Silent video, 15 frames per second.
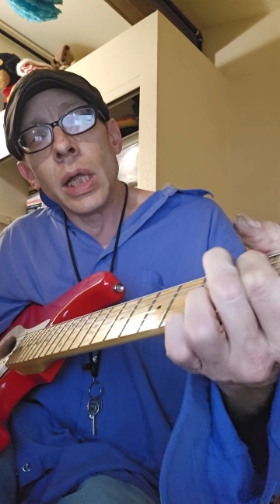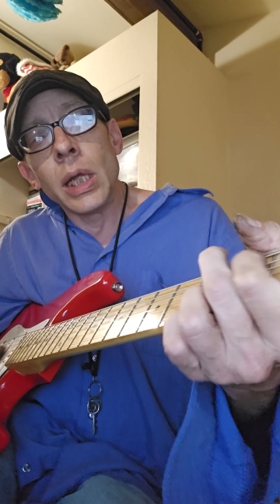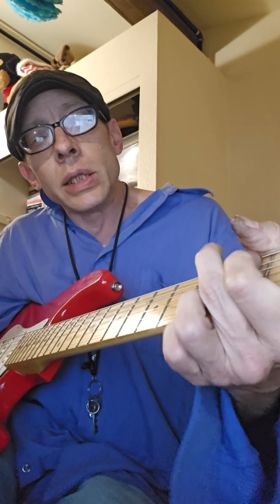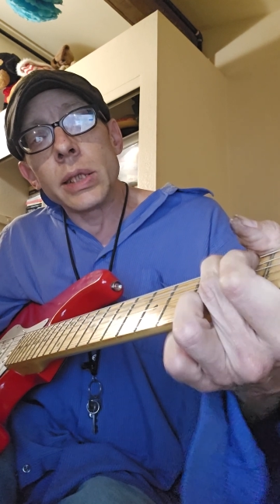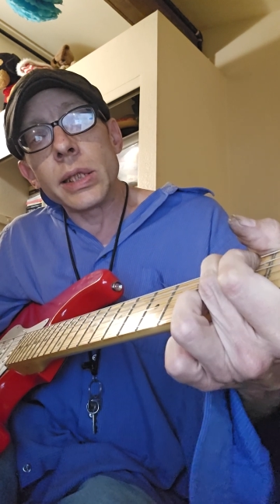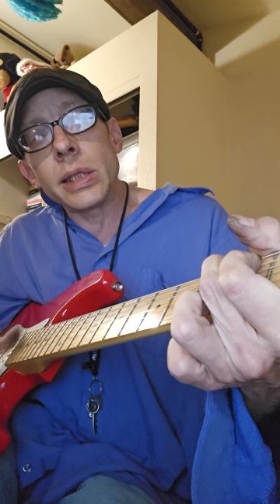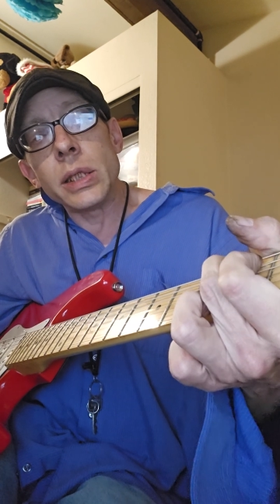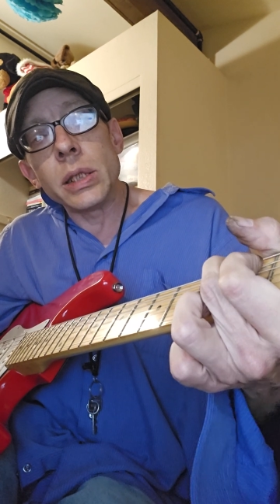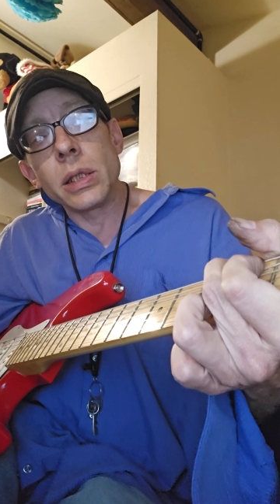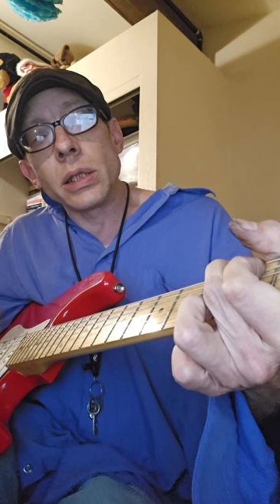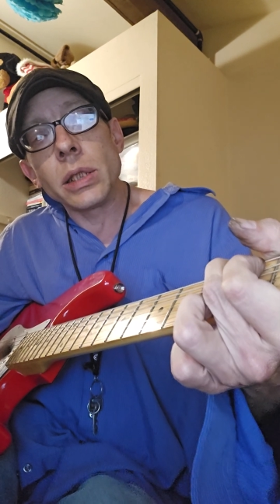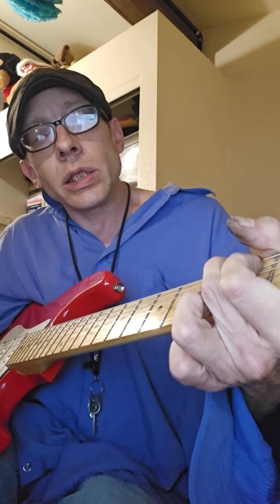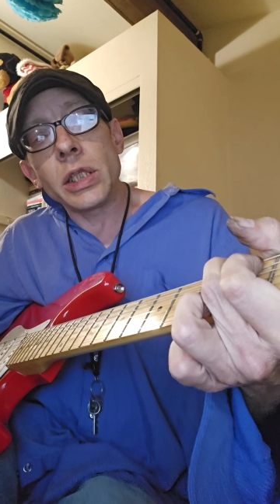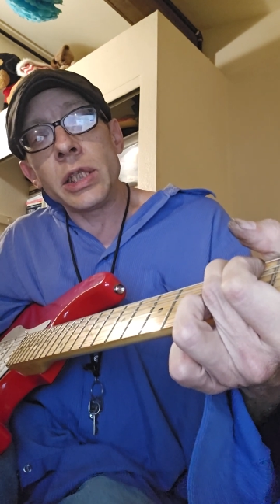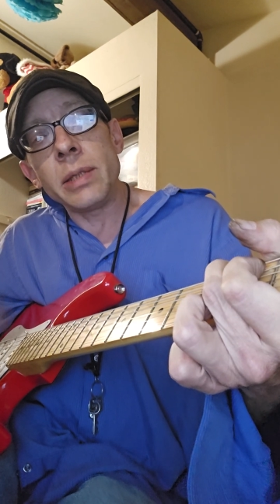Steal the
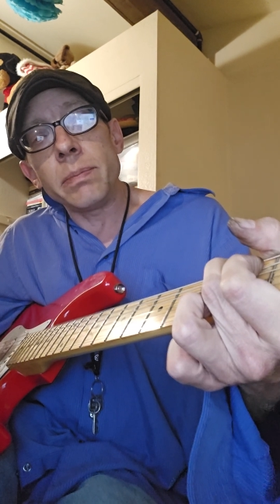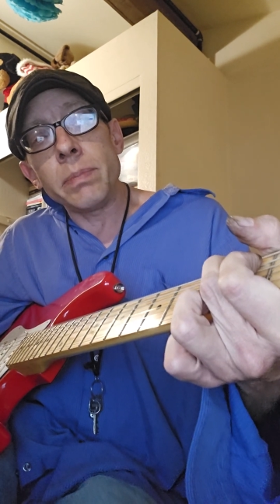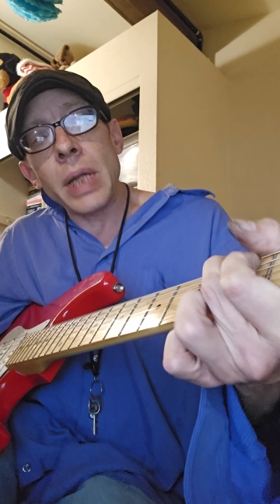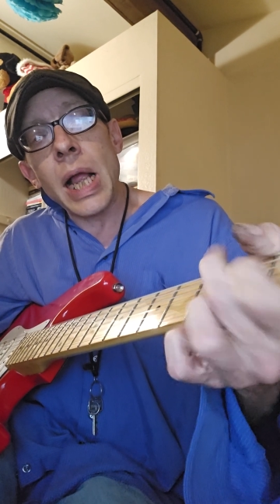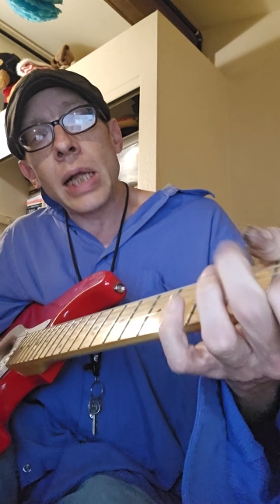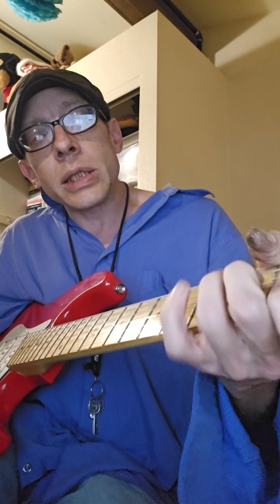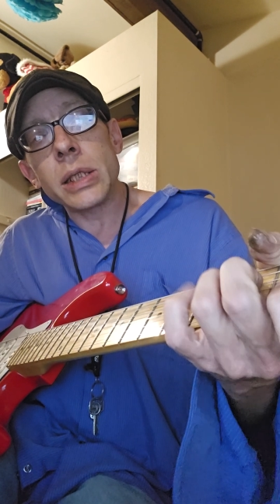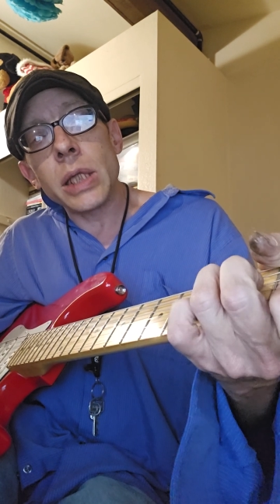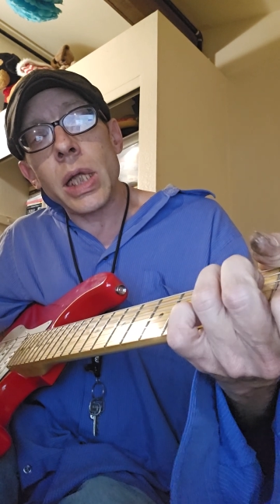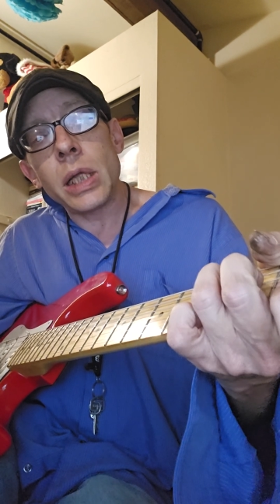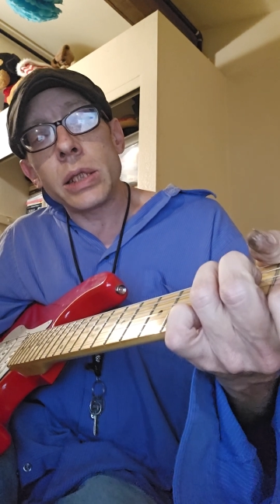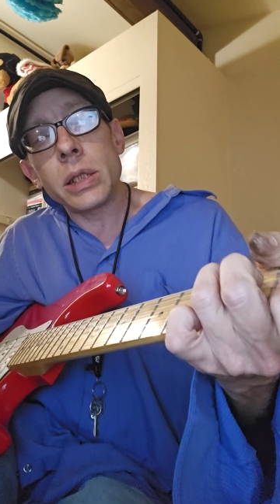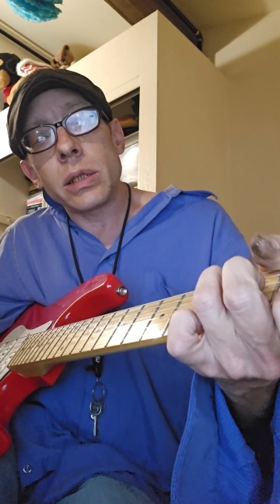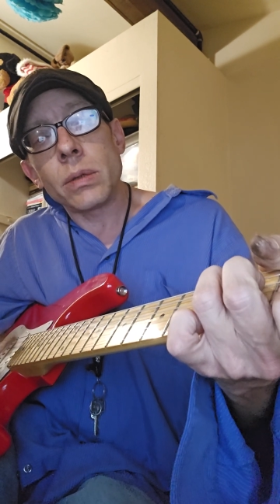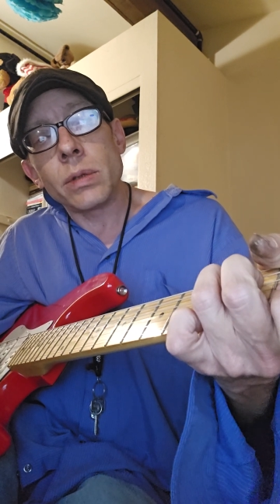ship back, let
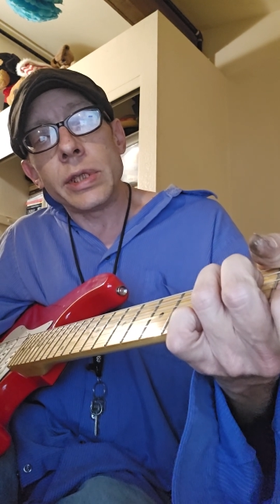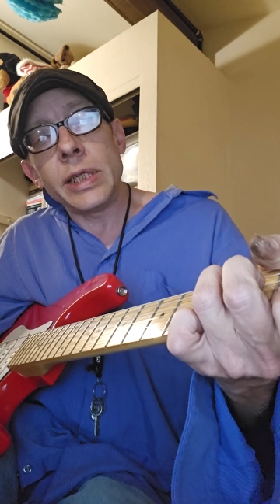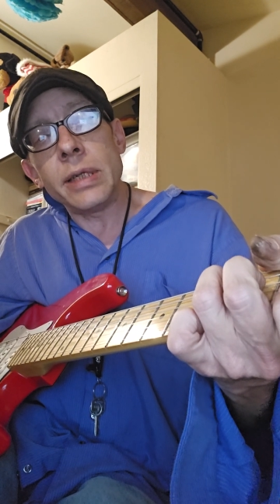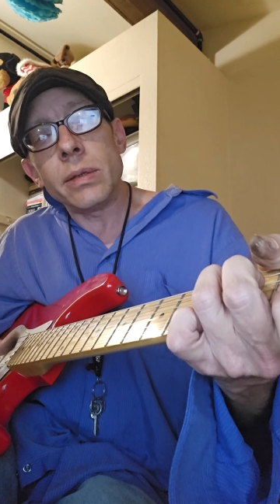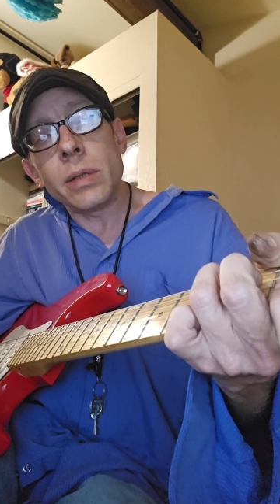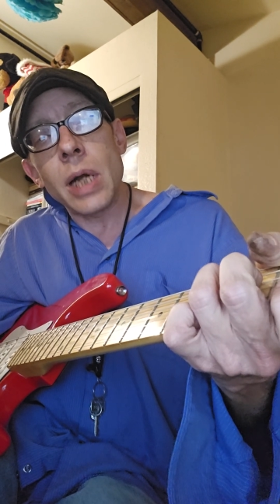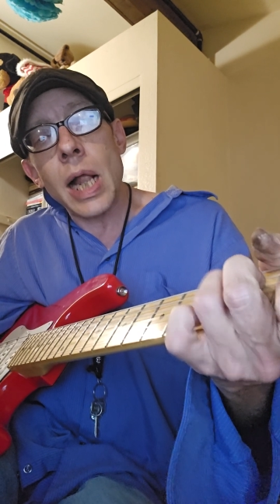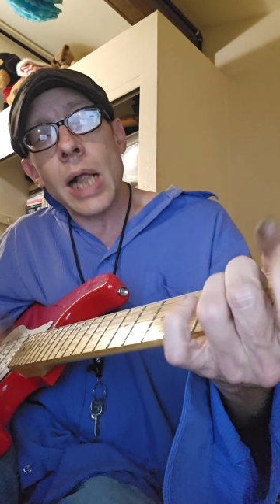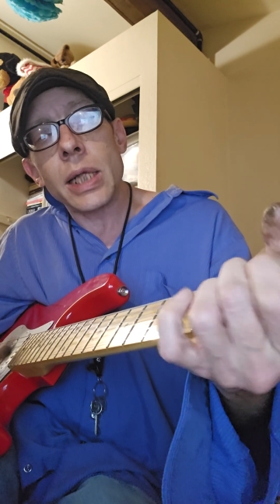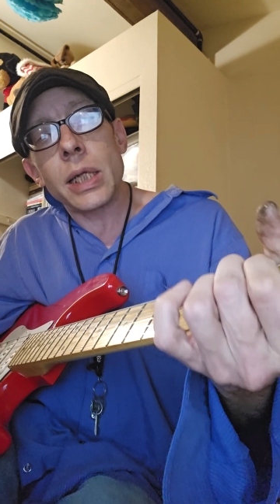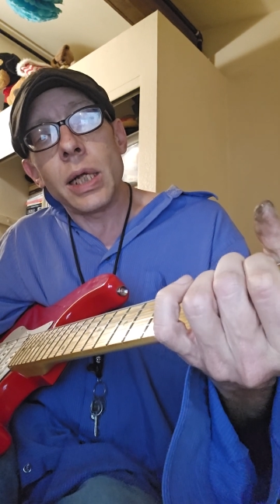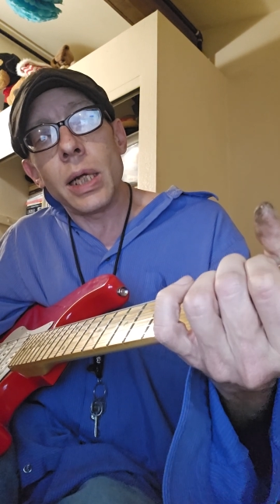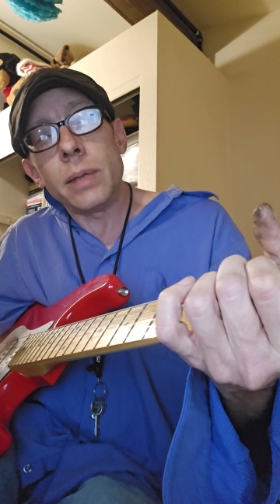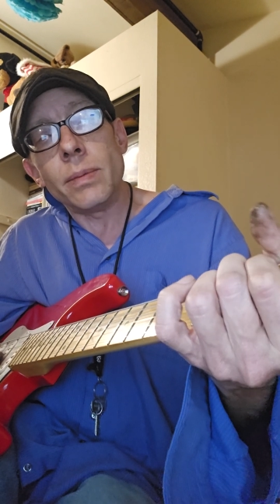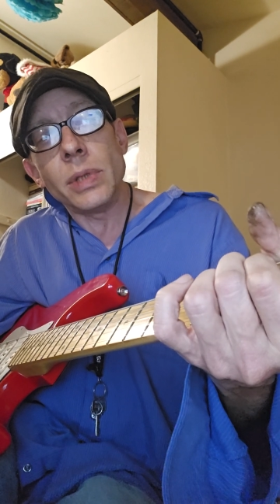the re-rack
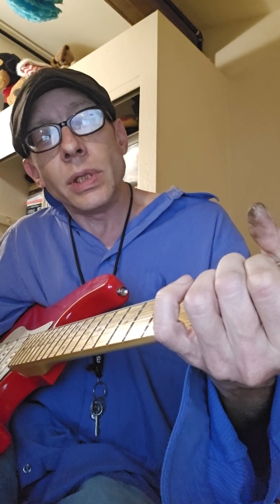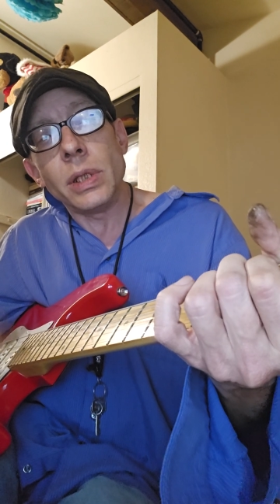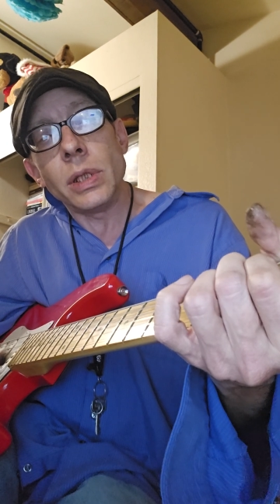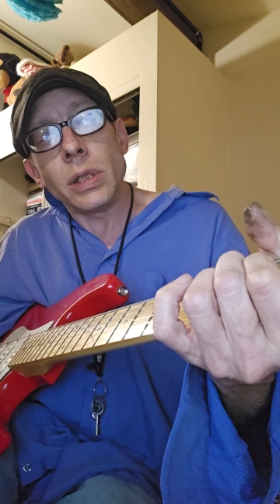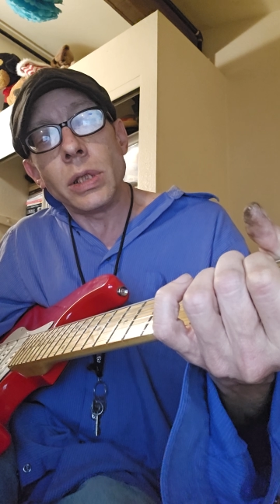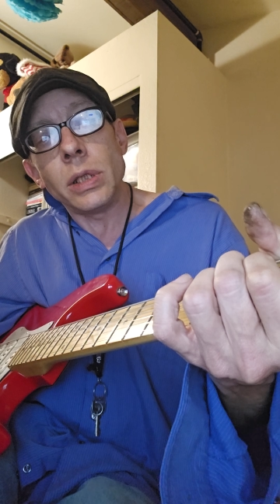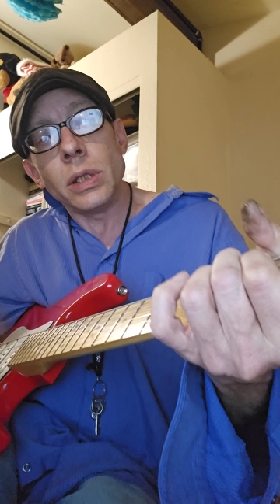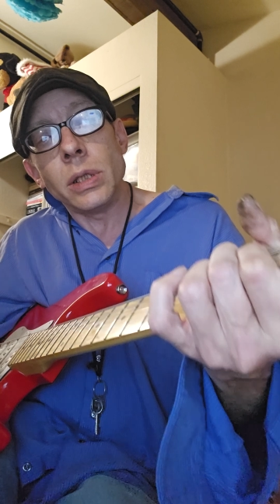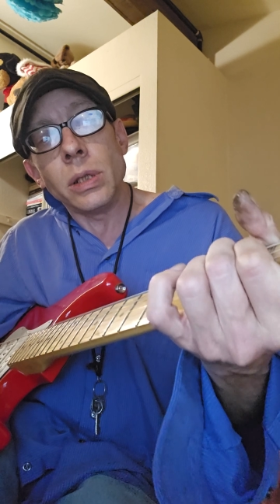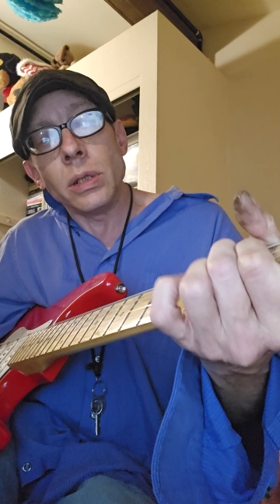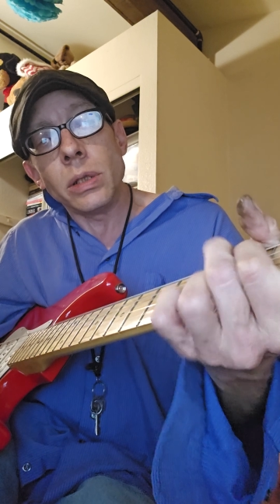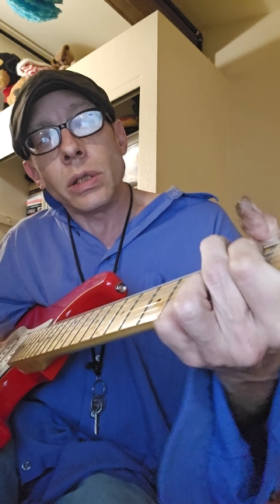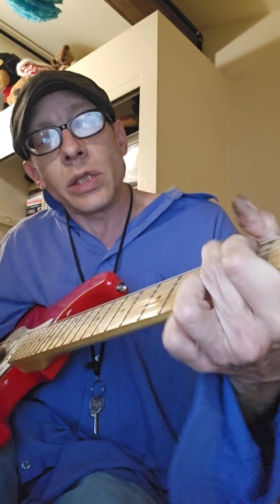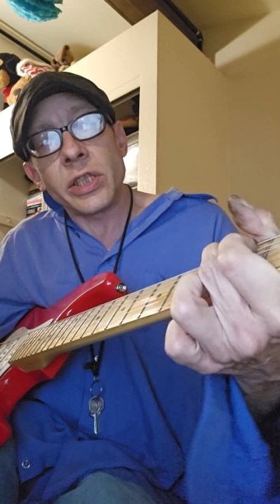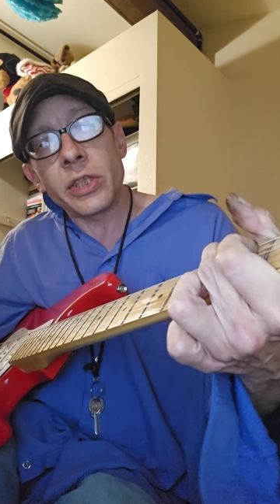come
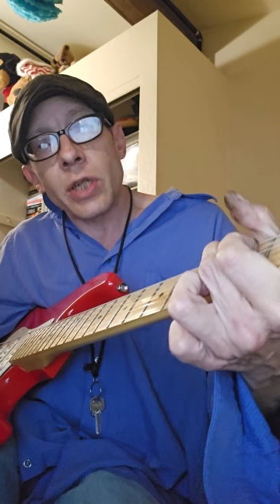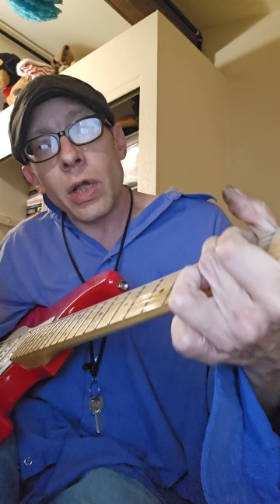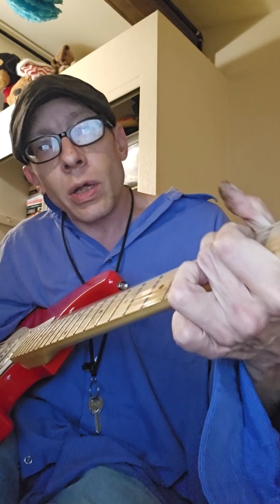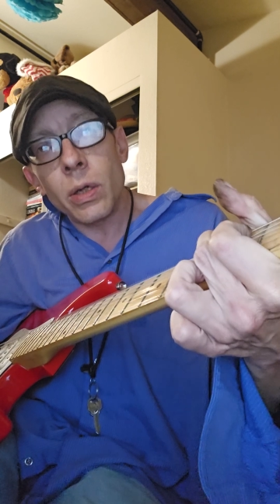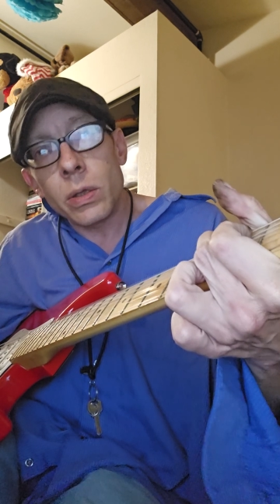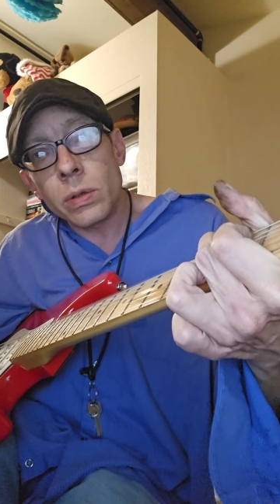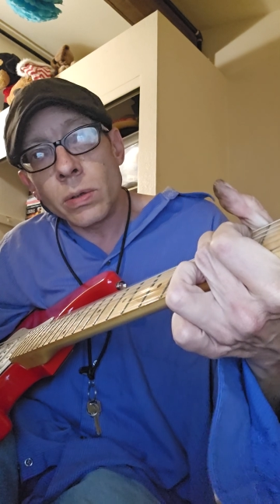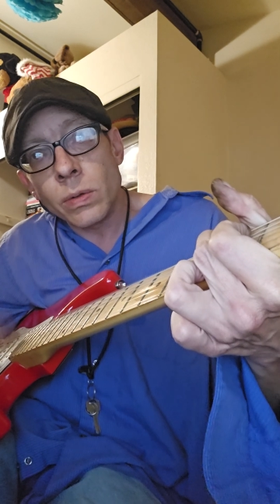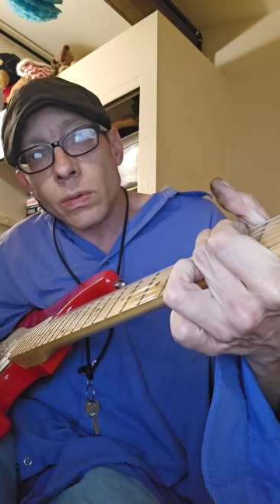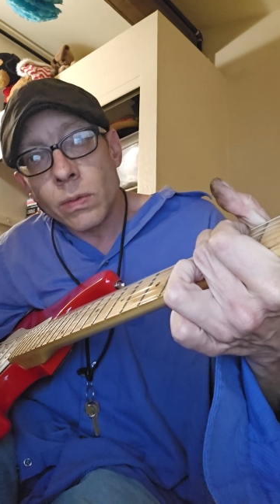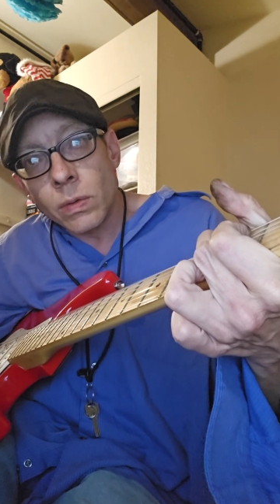into the zone.